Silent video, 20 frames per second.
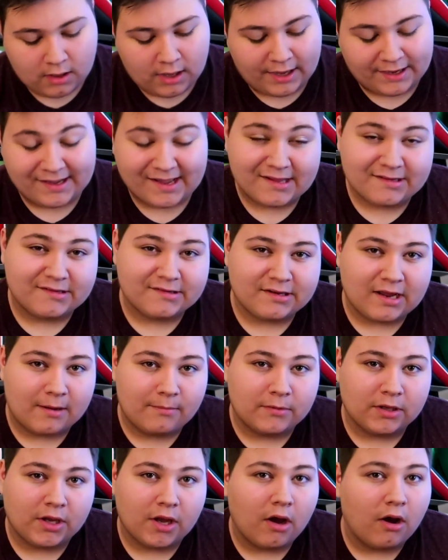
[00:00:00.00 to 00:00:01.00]
I guess it's
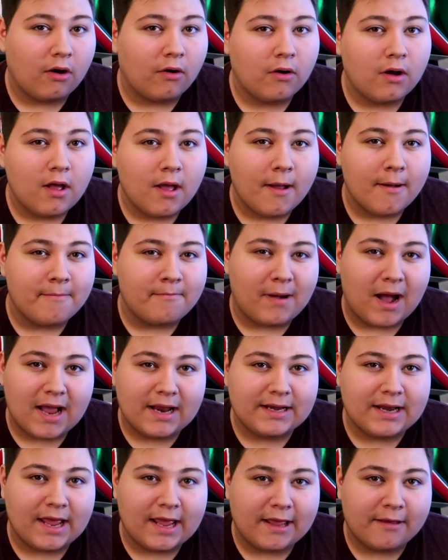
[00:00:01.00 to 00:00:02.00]
time to go.
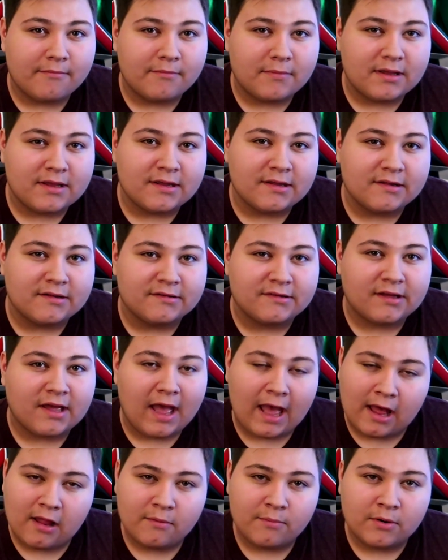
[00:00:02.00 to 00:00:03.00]
My name is
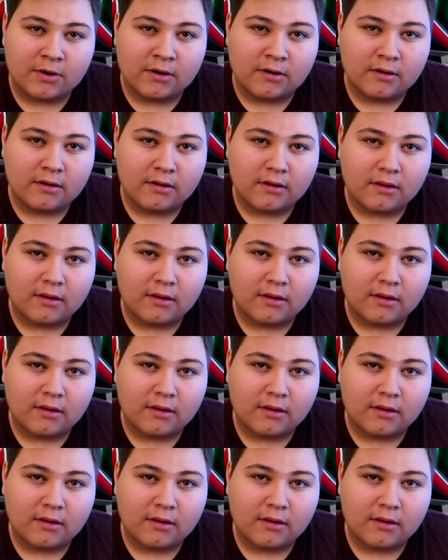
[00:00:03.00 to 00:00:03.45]
Caliber,